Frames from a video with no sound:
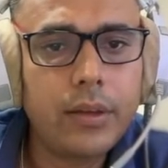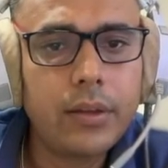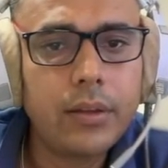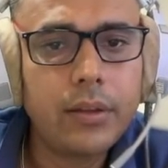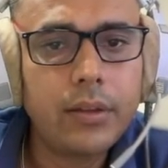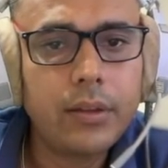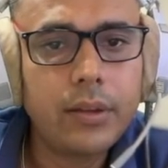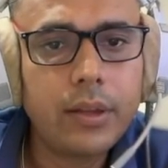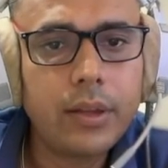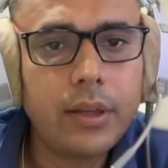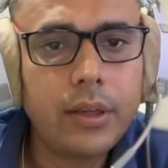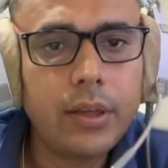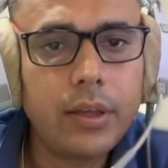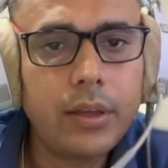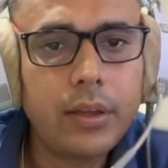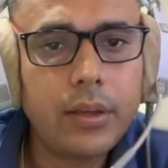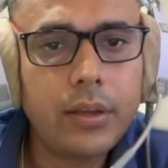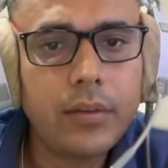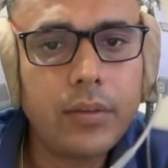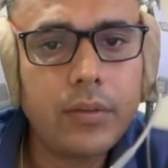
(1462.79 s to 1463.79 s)

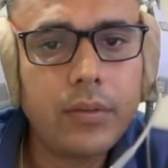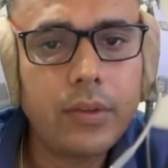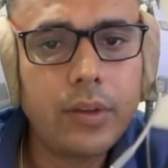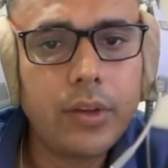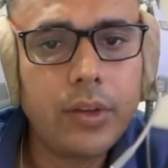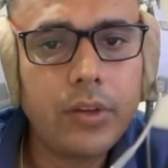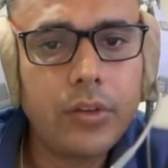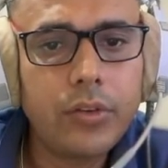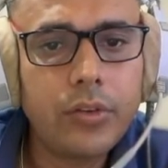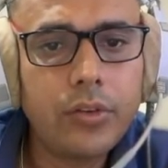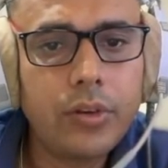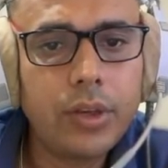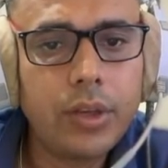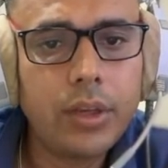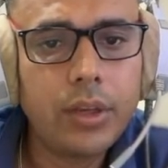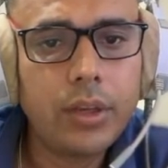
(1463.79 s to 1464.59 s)
Then we need to take